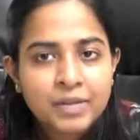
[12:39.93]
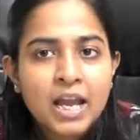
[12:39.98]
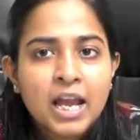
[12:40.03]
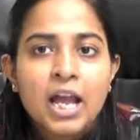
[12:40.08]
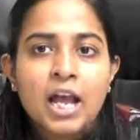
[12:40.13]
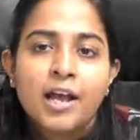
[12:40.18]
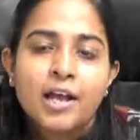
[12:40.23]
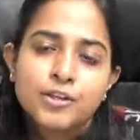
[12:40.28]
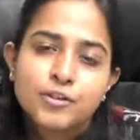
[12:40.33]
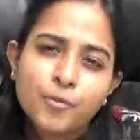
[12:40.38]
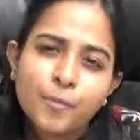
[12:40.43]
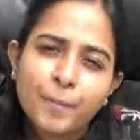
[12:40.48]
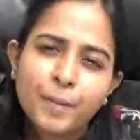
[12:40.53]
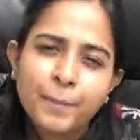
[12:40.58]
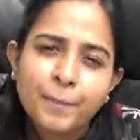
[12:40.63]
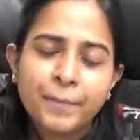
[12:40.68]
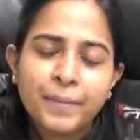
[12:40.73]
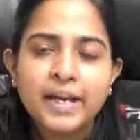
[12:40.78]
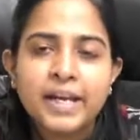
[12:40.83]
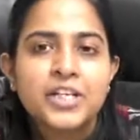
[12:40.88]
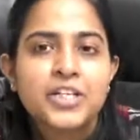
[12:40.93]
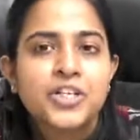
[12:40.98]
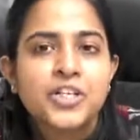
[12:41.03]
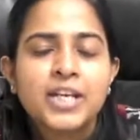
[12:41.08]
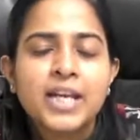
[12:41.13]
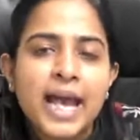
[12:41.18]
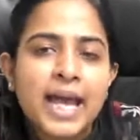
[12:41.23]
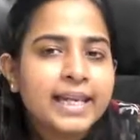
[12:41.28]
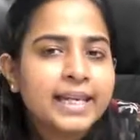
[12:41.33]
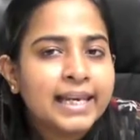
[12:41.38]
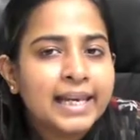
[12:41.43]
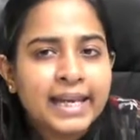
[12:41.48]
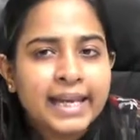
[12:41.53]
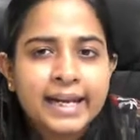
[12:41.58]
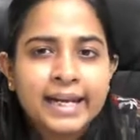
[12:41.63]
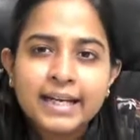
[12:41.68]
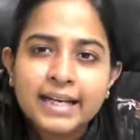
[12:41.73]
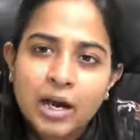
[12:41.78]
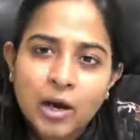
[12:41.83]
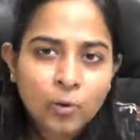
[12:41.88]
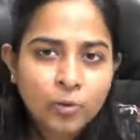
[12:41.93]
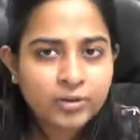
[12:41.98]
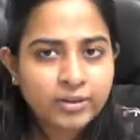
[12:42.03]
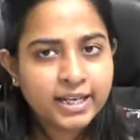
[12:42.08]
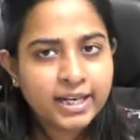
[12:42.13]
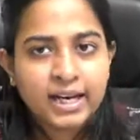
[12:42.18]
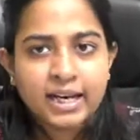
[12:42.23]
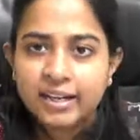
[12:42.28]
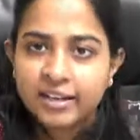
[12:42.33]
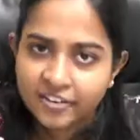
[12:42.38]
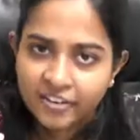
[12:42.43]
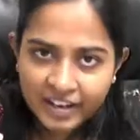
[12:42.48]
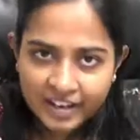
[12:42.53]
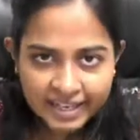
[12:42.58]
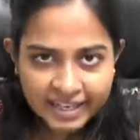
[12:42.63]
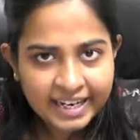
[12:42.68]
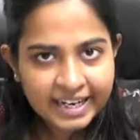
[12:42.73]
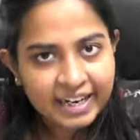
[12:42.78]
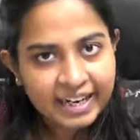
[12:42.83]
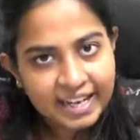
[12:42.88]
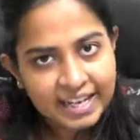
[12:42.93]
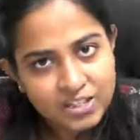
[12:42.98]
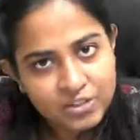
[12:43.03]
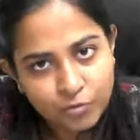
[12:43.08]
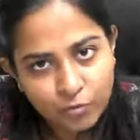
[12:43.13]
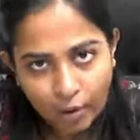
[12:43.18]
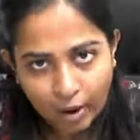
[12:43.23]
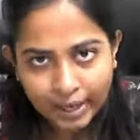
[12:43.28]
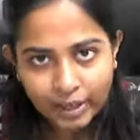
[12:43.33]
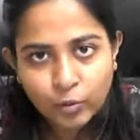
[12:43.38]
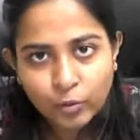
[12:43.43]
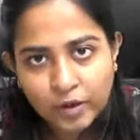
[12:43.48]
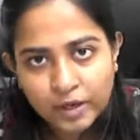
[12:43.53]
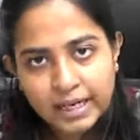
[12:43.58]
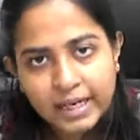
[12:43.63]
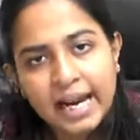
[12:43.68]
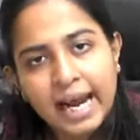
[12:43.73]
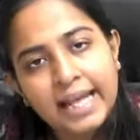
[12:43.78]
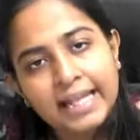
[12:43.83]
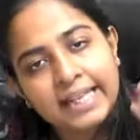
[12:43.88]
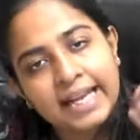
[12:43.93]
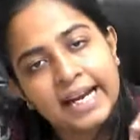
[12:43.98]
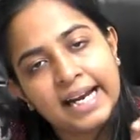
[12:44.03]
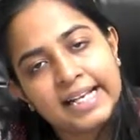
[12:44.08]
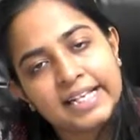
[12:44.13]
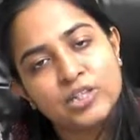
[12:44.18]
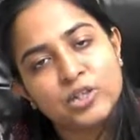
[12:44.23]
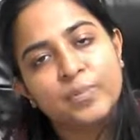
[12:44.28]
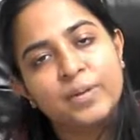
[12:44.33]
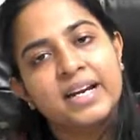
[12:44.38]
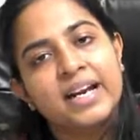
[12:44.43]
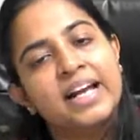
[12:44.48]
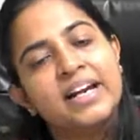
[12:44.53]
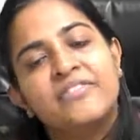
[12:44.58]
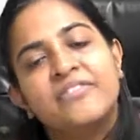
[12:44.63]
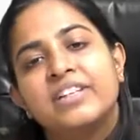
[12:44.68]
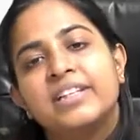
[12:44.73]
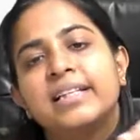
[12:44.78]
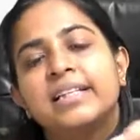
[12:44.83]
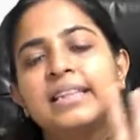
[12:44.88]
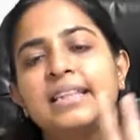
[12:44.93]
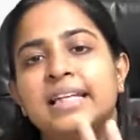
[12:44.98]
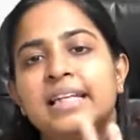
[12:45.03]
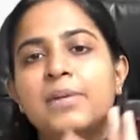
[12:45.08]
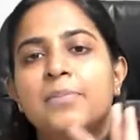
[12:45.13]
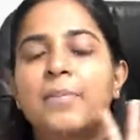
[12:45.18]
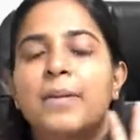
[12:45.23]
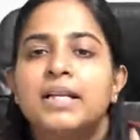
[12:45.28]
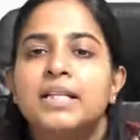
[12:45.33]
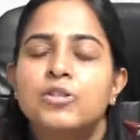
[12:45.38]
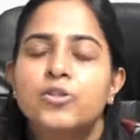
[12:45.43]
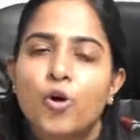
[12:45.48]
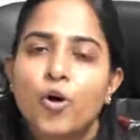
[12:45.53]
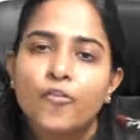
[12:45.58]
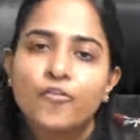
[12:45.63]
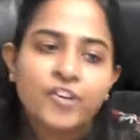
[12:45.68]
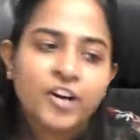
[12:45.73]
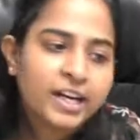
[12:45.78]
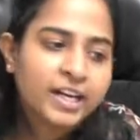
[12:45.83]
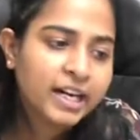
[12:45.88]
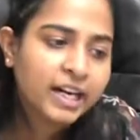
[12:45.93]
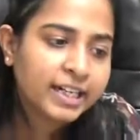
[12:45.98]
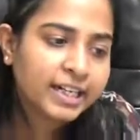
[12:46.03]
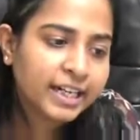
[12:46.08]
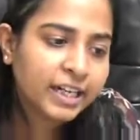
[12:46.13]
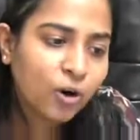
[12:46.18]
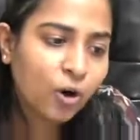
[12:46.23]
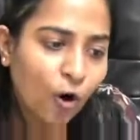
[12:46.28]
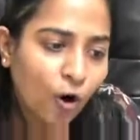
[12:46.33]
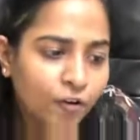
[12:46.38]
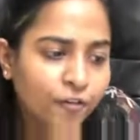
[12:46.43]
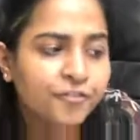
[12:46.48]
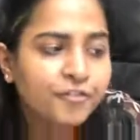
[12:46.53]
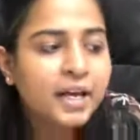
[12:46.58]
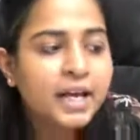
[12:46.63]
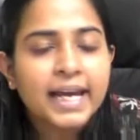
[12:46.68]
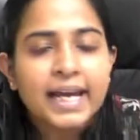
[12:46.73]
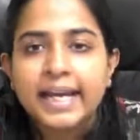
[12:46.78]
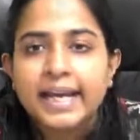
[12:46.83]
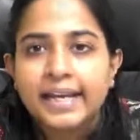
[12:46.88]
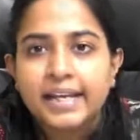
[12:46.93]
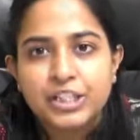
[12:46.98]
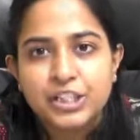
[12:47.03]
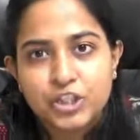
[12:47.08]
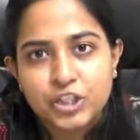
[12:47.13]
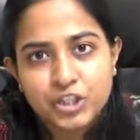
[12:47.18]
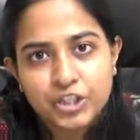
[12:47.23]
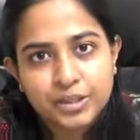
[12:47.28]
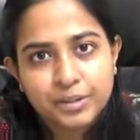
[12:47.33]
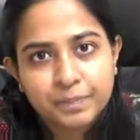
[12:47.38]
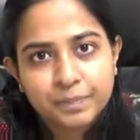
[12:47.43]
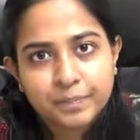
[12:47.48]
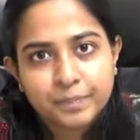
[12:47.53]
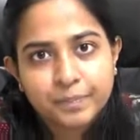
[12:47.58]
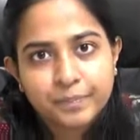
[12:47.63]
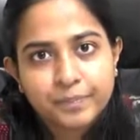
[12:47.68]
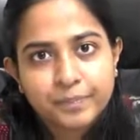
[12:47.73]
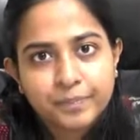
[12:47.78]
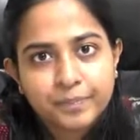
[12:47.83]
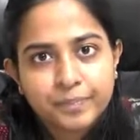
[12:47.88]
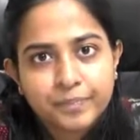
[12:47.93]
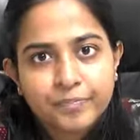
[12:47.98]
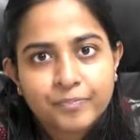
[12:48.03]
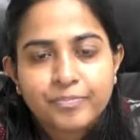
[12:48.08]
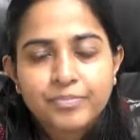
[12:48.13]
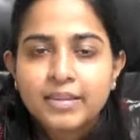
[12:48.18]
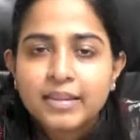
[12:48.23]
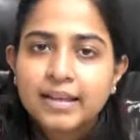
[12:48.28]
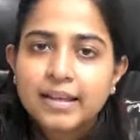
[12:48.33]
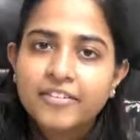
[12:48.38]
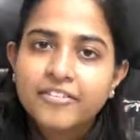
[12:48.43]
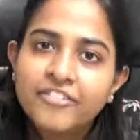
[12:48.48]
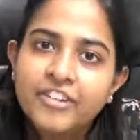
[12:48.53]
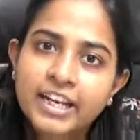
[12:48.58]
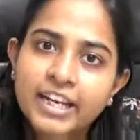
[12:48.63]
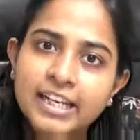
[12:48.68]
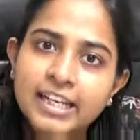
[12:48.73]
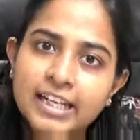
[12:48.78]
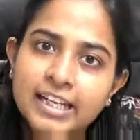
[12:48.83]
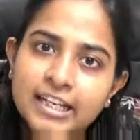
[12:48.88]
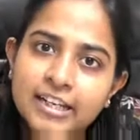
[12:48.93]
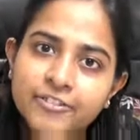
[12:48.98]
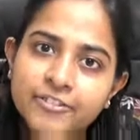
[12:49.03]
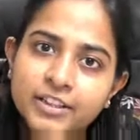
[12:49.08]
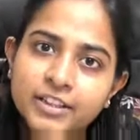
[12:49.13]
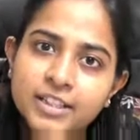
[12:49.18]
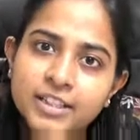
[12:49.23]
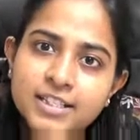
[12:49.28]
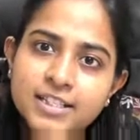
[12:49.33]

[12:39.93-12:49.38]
So preparation and laying down, they are treating it as one only, and that has to be done within 3 months of conducting of AGM. Very clear with this?